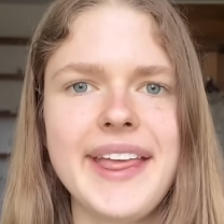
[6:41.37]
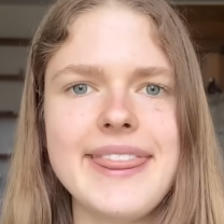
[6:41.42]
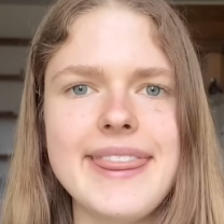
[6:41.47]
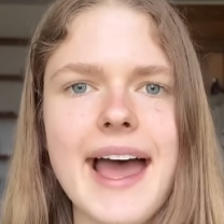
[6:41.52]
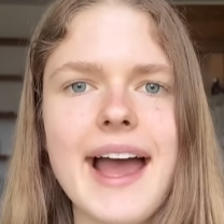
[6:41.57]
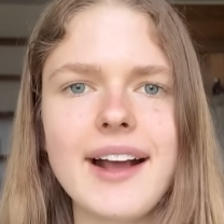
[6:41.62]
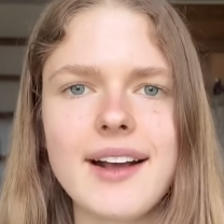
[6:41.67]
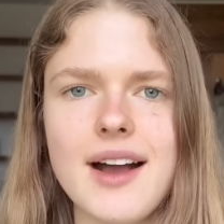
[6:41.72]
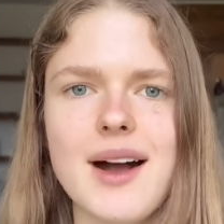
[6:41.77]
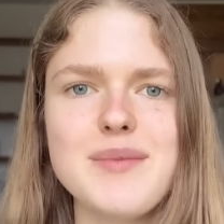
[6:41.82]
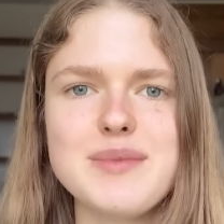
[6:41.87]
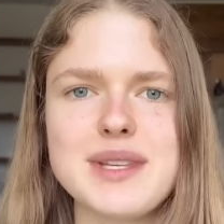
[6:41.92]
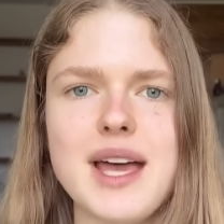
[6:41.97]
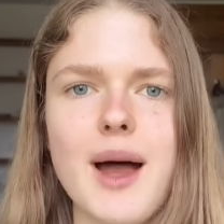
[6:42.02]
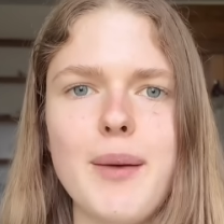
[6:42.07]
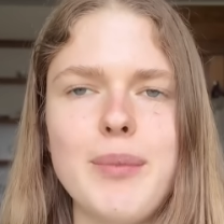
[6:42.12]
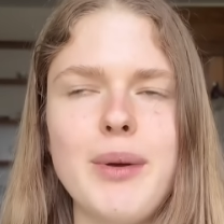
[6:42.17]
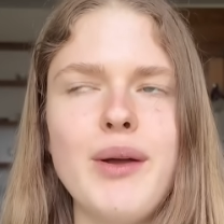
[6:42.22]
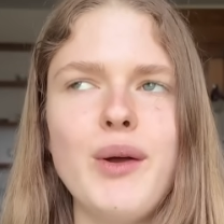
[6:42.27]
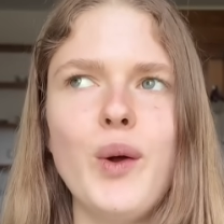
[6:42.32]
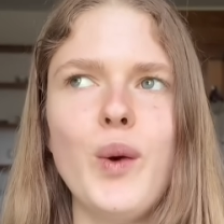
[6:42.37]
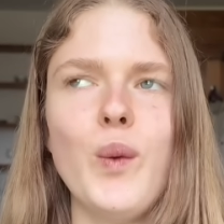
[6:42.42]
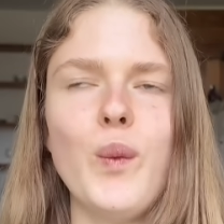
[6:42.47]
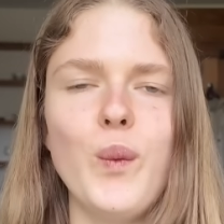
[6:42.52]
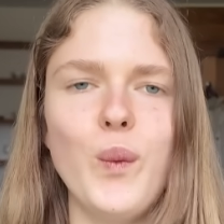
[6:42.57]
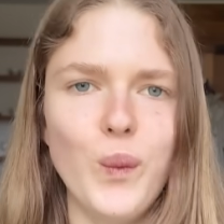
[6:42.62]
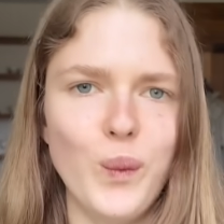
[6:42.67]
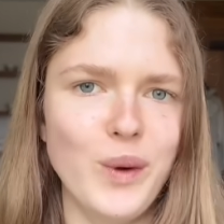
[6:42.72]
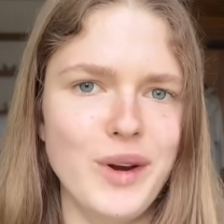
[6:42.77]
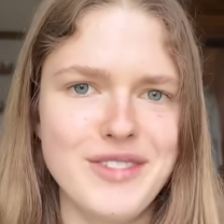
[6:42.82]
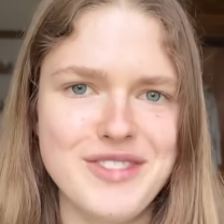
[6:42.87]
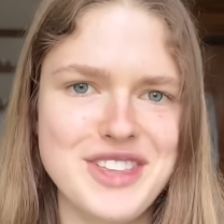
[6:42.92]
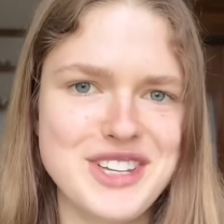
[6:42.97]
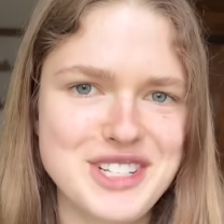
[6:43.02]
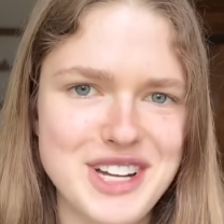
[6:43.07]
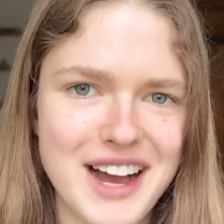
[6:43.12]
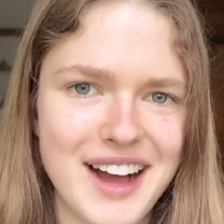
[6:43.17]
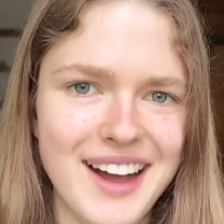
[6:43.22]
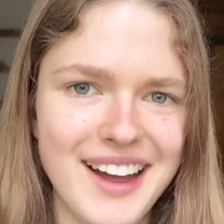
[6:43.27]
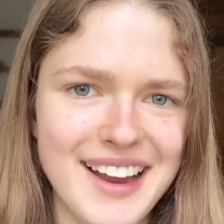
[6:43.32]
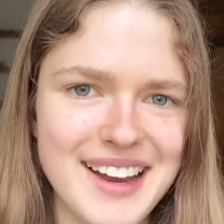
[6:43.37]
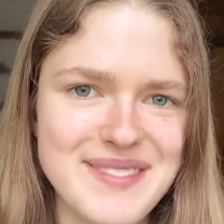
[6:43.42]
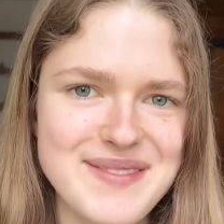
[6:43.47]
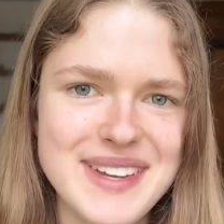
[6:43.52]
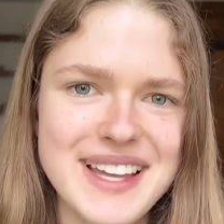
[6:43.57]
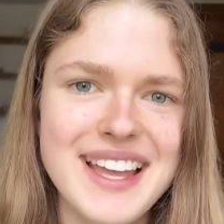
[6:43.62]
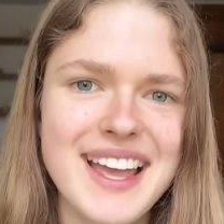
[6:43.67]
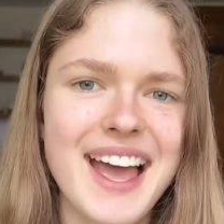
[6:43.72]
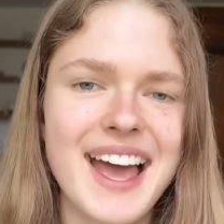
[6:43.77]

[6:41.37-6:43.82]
That comes up all of the time.